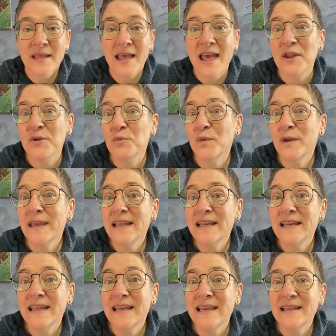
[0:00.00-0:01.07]
And we
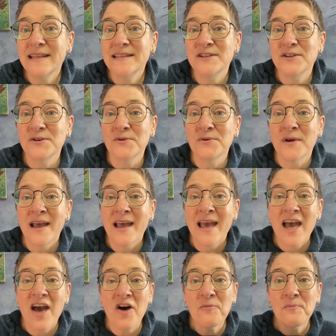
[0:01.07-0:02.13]
need to
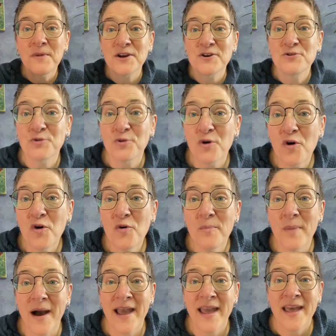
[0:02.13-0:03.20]
help it grow
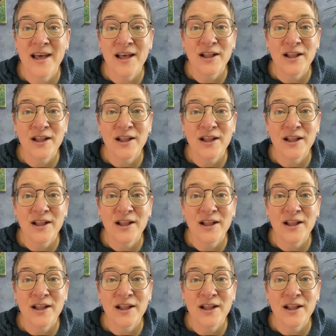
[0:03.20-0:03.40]
by